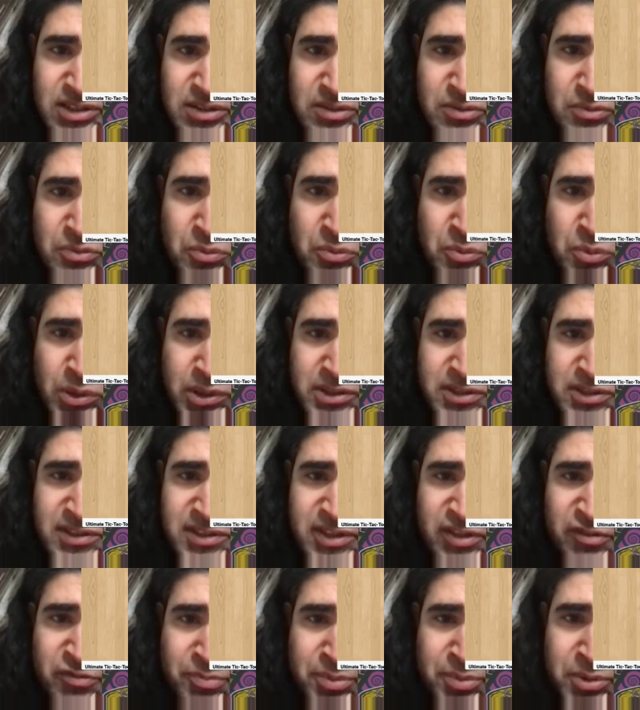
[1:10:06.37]
once
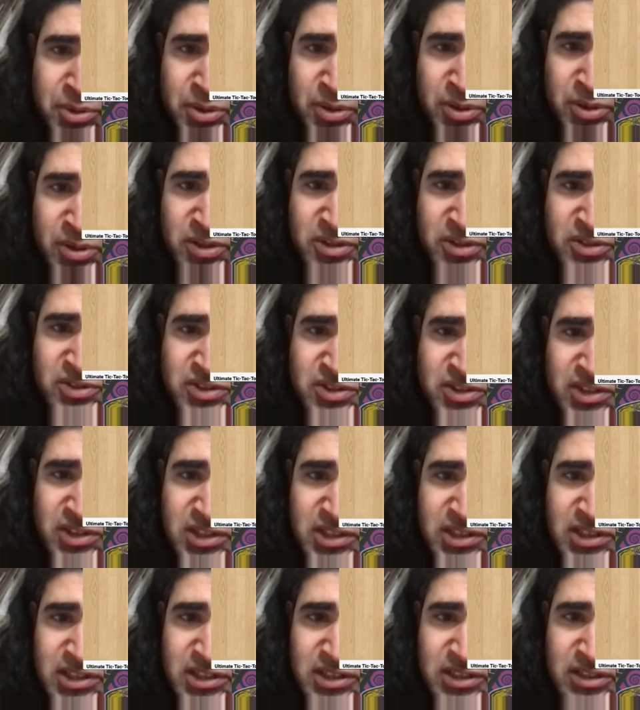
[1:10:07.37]
I've blocked
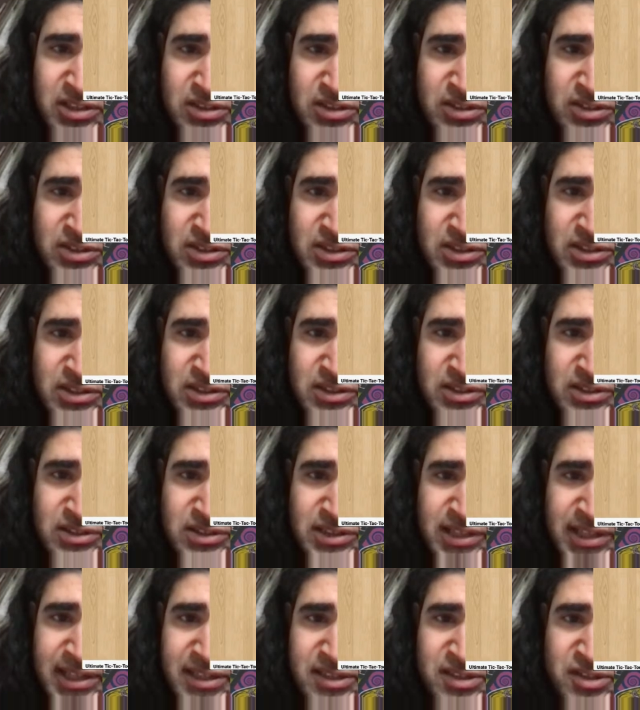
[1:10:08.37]

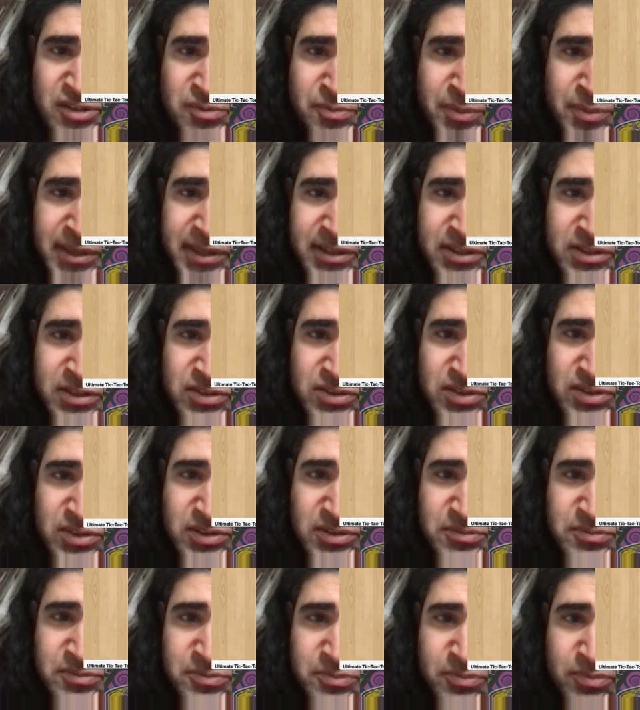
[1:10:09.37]
that space,
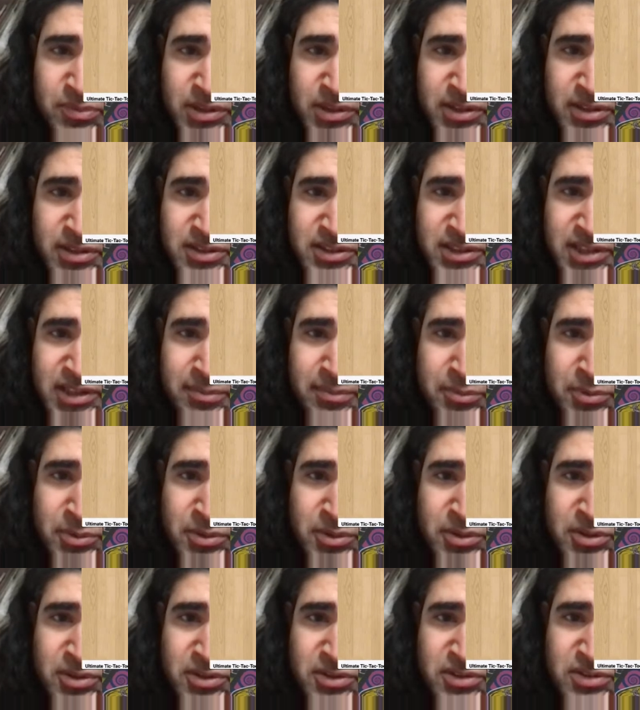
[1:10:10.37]
that
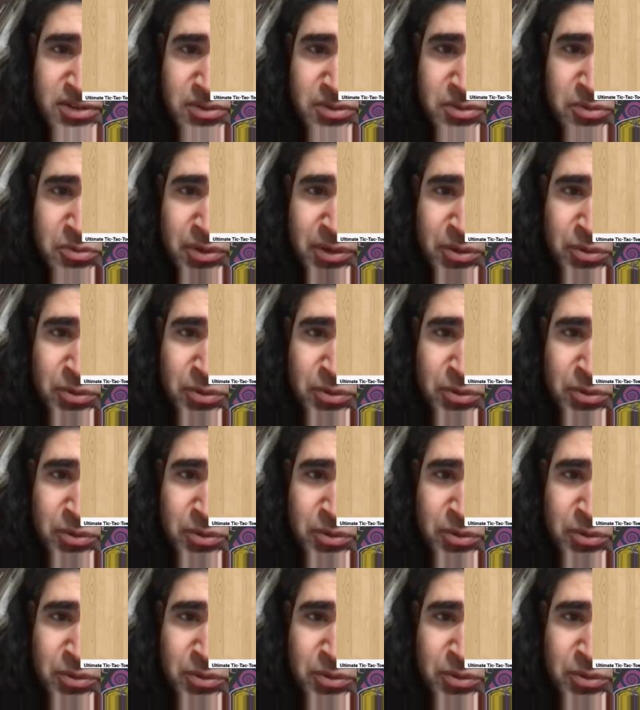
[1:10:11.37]
blocks, well,